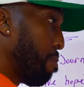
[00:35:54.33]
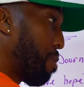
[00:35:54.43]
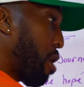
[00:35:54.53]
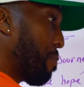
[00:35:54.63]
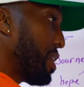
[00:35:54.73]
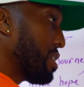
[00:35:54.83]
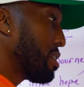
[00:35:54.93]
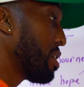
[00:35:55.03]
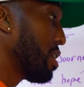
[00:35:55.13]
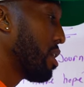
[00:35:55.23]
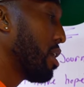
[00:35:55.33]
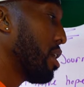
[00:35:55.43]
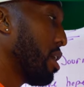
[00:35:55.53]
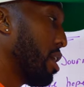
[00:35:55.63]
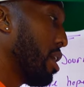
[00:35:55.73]
purpose
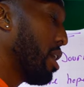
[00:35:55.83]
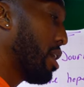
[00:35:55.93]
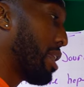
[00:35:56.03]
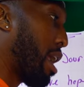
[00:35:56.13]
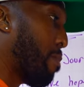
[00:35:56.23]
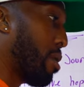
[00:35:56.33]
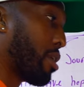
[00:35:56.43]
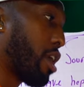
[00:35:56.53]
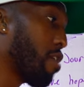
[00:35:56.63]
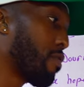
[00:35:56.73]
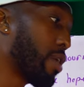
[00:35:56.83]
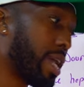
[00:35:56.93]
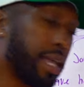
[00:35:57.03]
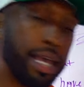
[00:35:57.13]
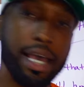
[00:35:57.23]
that I'm
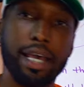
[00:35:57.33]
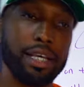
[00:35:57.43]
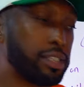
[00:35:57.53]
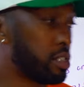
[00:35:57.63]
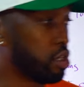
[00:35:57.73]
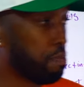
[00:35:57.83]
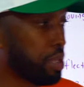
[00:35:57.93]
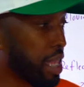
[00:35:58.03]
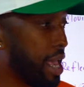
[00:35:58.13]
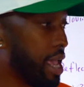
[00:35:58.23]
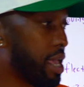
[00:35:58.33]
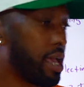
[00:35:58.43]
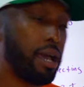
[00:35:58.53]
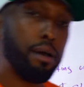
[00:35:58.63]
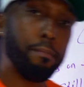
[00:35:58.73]
uncovering is to play
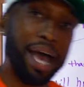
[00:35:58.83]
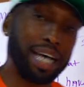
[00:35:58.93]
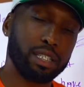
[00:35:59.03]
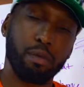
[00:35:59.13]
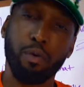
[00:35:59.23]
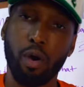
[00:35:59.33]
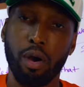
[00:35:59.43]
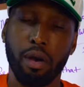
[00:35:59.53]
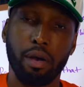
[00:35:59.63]
basketball.